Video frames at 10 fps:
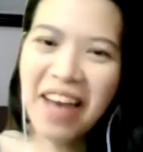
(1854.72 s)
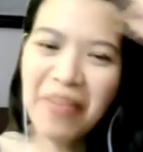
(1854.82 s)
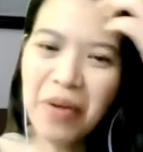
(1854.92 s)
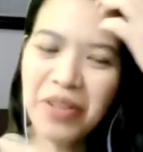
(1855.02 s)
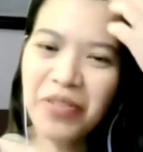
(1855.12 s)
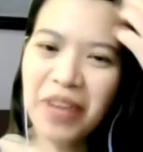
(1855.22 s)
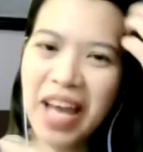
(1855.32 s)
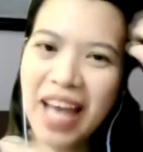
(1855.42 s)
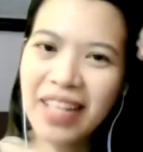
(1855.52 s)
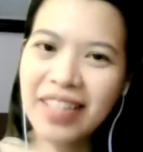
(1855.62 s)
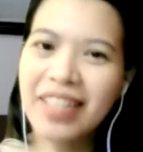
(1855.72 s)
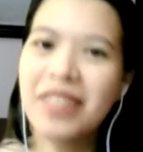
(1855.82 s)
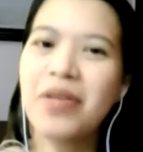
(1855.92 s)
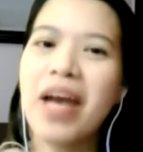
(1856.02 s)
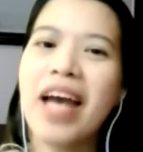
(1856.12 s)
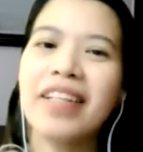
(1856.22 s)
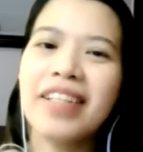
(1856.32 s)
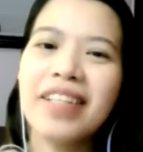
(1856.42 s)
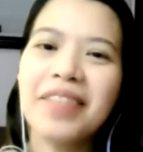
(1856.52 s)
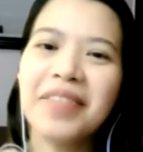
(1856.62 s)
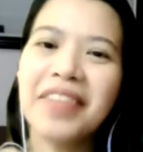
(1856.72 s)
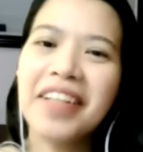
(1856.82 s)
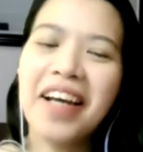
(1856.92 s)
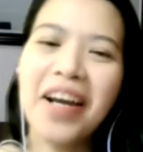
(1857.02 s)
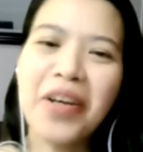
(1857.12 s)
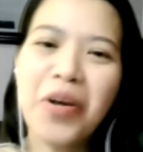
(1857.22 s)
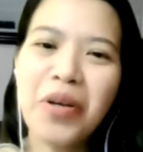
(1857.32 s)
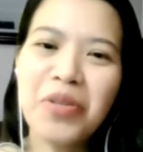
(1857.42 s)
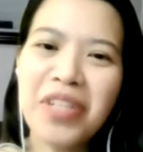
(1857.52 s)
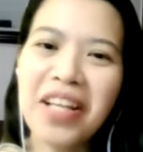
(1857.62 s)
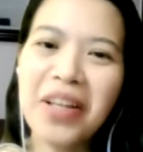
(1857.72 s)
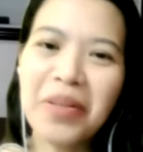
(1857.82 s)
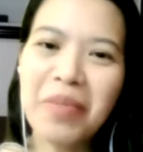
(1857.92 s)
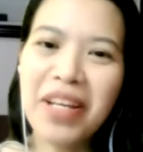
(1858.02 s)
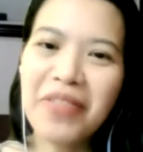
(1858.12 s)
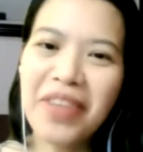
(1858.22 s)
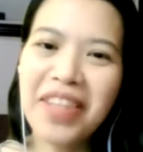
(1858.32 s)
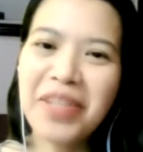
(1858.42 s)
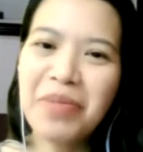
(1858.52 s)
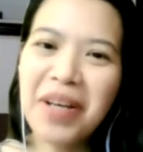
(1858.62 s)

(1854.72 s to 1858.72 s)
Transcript: I have a question for Andy. So, Andy, are you going to shell out money for this